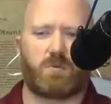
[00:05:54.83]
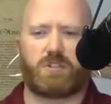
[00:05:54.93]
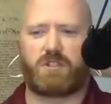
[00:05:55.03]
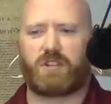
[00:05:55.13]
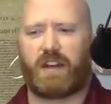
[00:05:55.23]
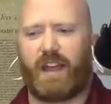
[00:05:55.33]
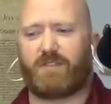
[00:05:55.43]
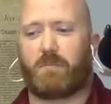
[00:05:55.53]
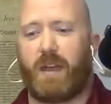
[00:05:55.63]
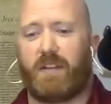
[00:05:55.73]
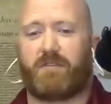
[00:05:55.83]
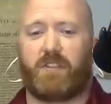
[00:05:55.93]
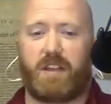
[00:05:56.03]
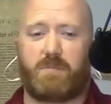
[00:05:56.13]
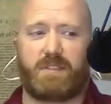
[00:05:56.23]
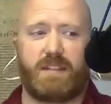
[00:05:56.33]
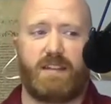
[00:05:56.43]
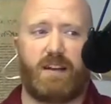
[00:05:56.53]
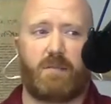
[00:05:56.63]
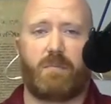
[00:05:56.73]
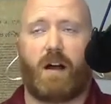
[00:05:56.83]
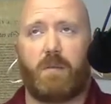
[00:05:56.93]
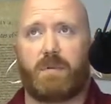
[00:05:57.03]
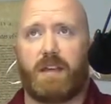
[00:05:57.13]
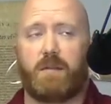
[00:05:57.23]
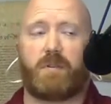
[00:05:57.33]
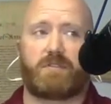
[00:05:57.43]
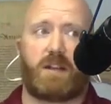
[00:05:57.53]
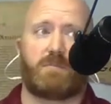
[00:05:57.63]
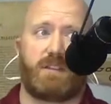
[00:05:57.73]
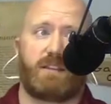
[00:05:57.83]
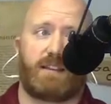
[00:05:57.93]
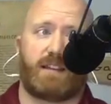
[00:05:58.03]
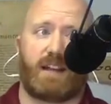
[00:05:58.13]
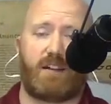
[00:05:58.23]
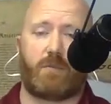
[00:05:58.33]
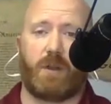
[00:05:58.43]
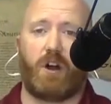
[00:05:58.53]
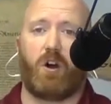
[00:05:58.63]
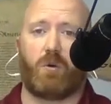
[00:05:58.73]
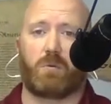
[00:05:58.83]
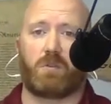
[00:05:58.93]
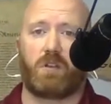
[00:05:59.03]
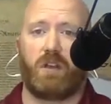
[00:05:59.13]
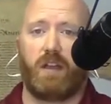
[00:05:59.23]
We're just going to have to pay for the upkeep of something that the government owns.